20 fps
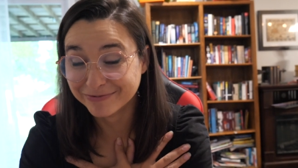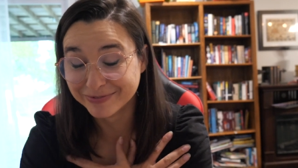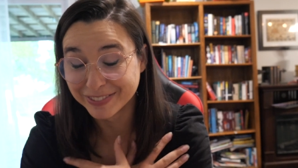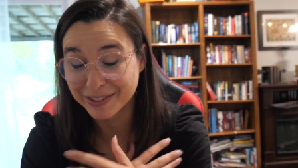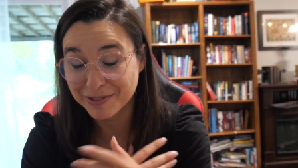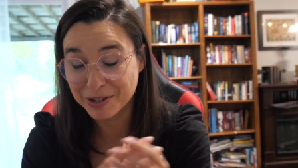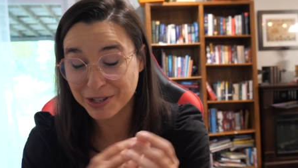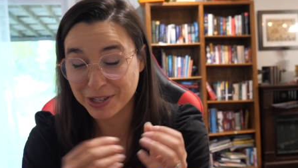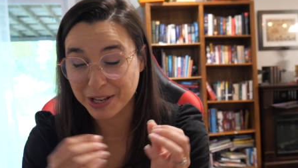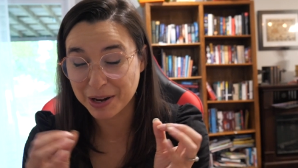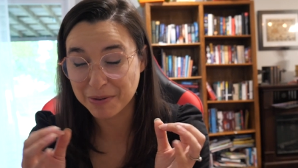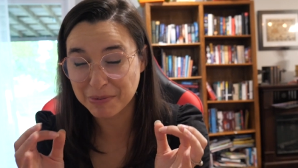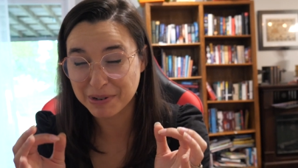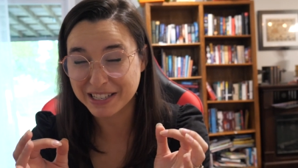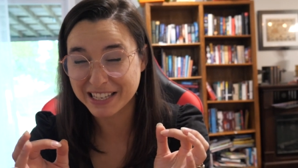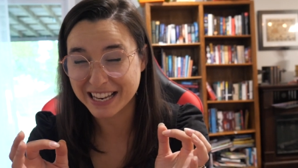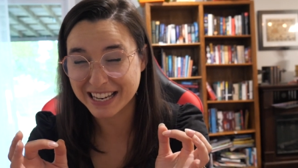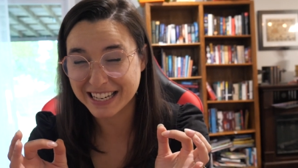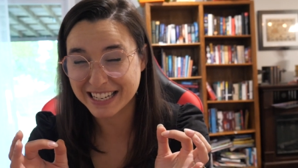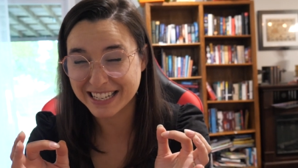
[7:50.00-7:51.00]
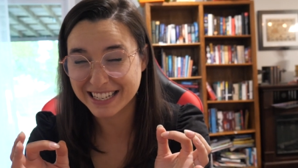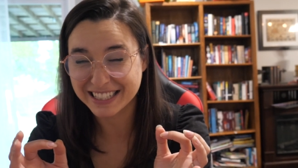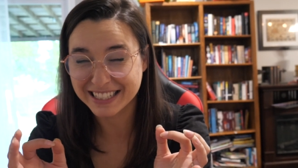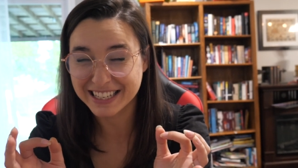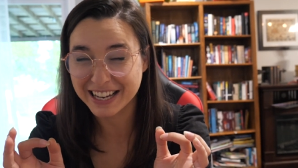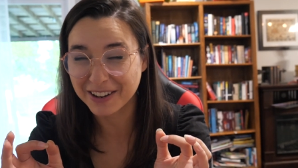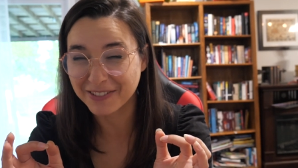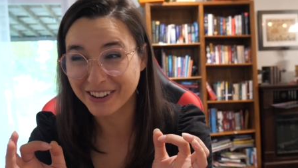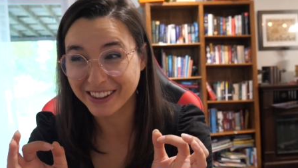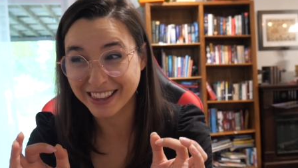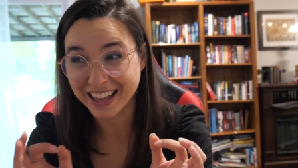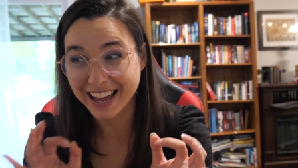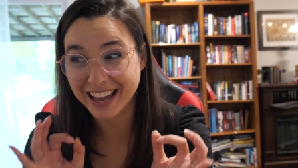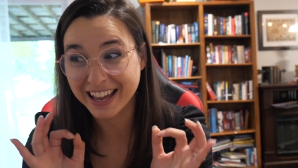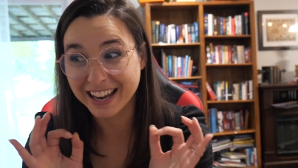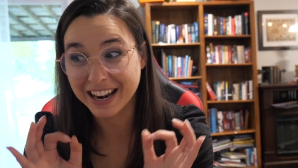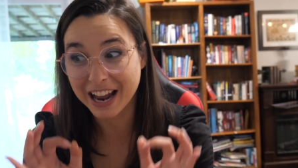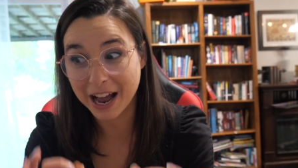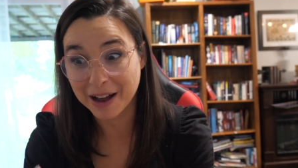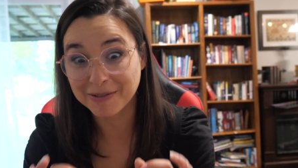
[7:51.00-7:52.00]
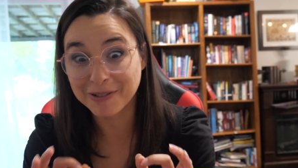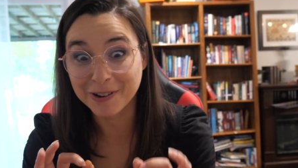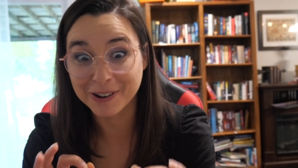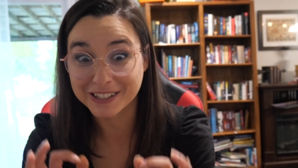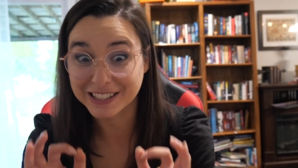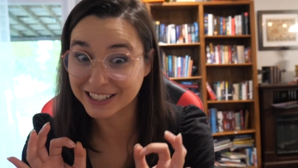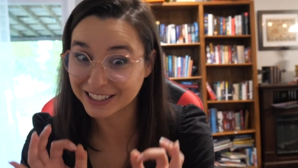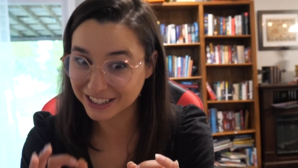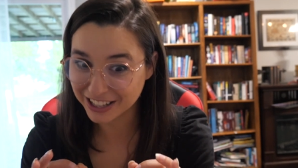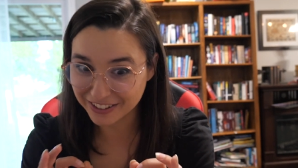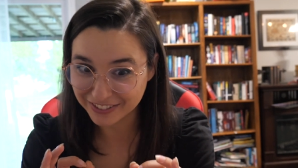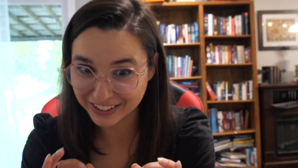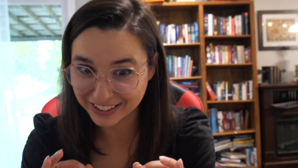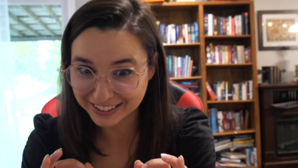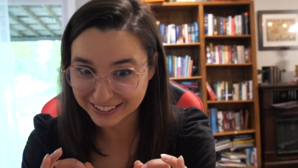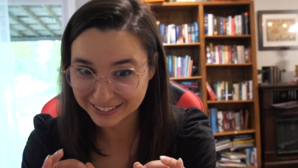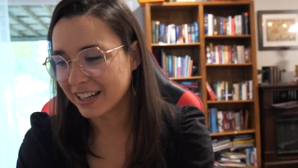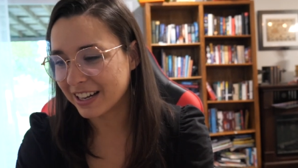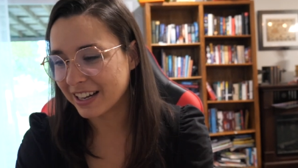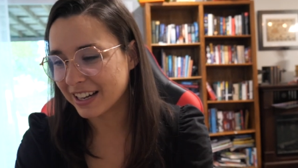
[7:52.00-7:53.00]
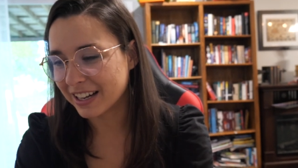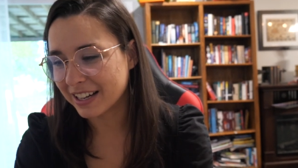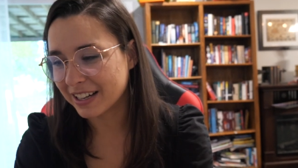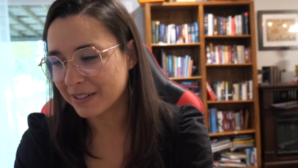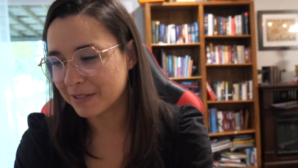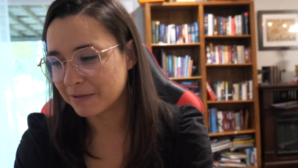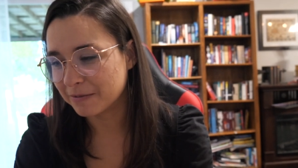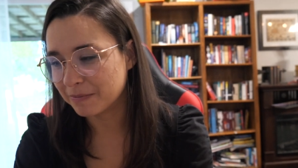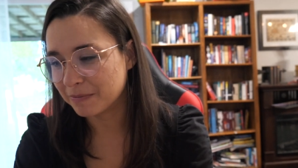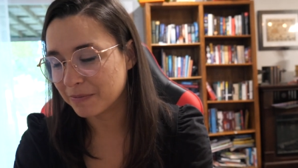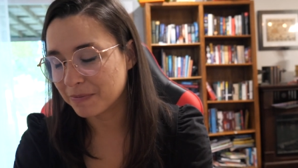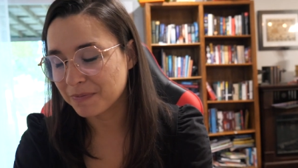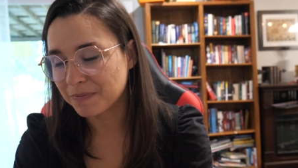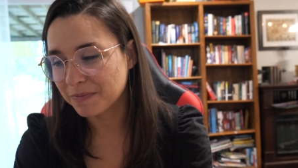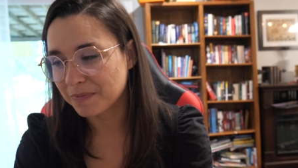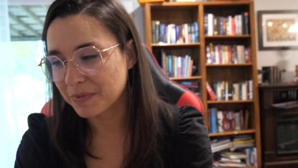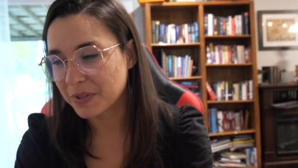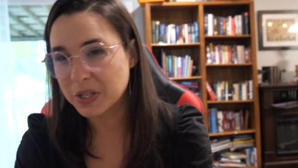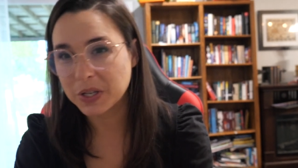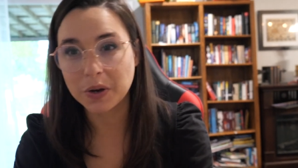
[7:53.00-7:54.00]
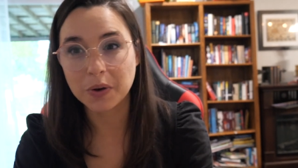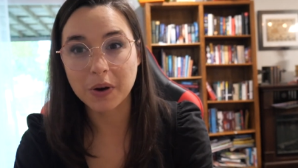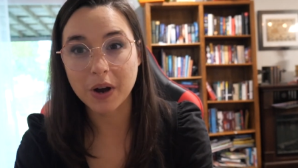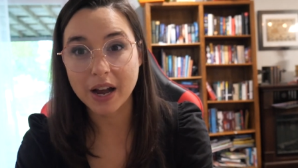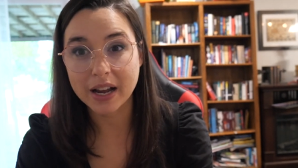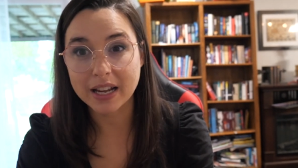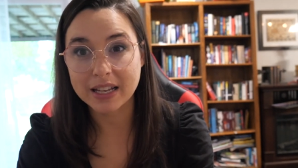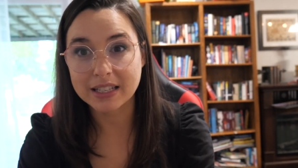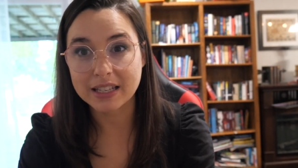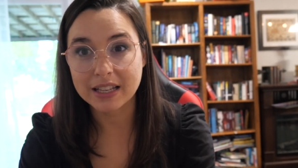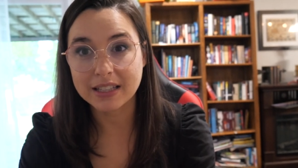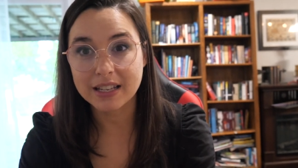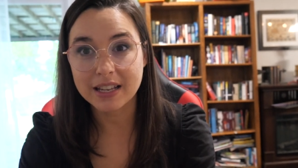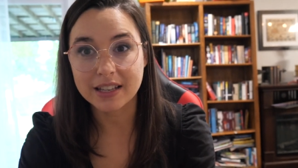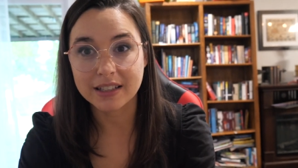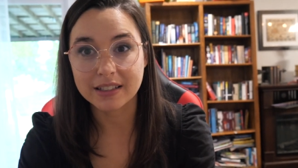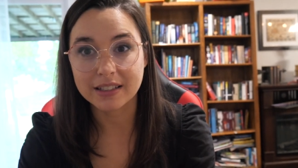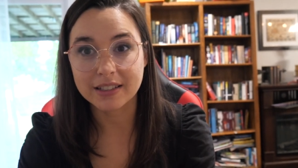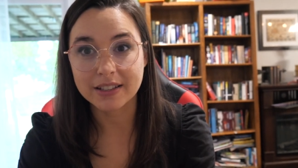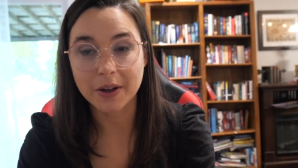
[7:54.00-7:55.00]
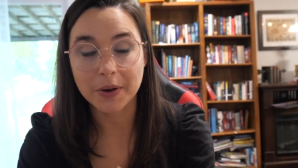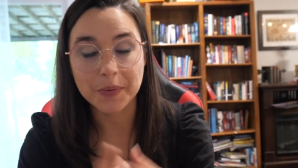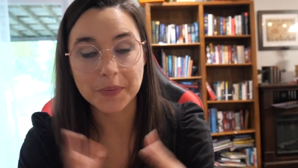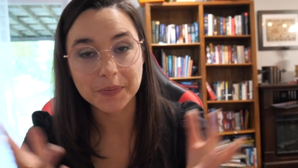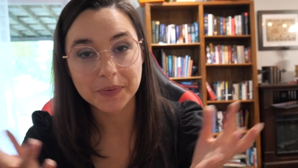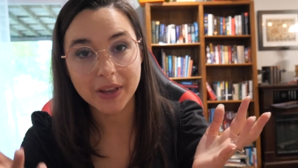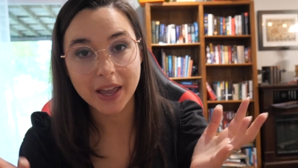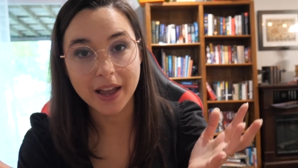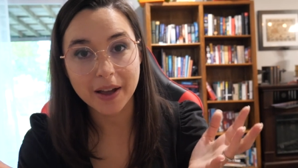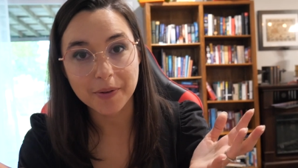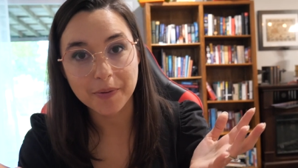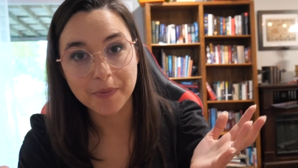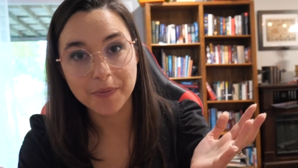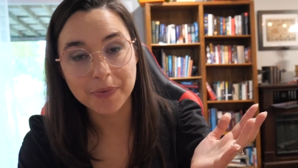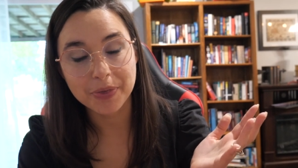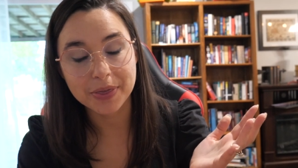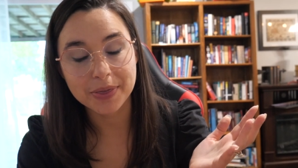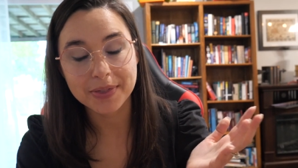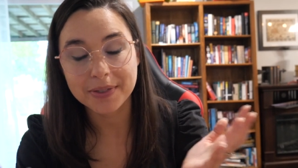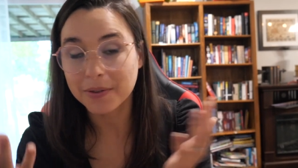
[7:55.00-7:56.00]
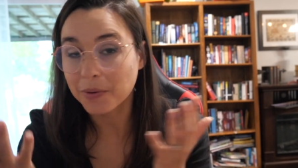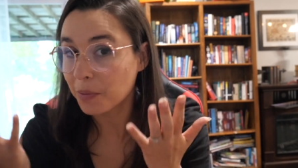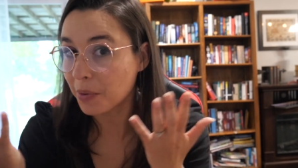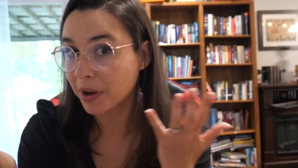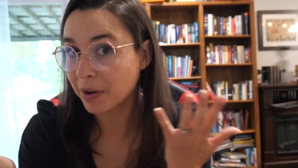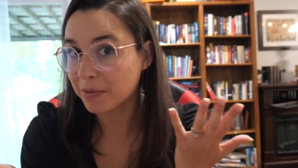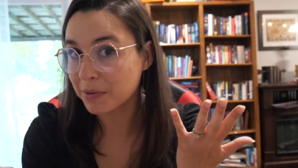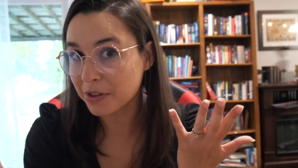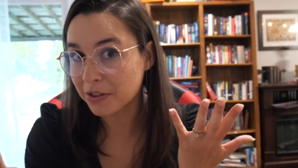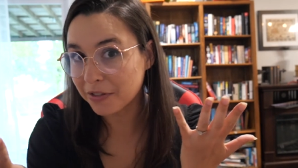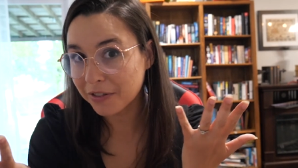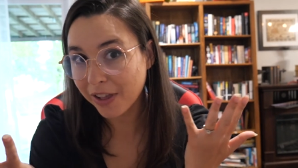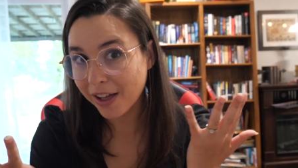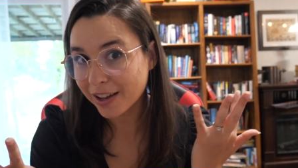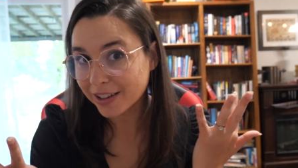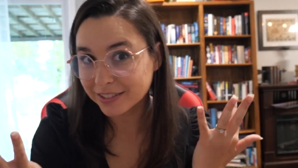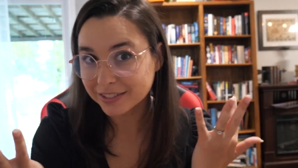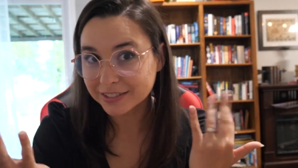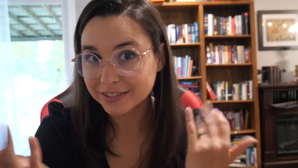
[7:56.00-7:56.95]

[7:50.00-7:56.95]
I'm just gonna pretend he didn't tell me that and I'm going to love it. Um, so I guess that's it. So yeah, welcome to the vlog.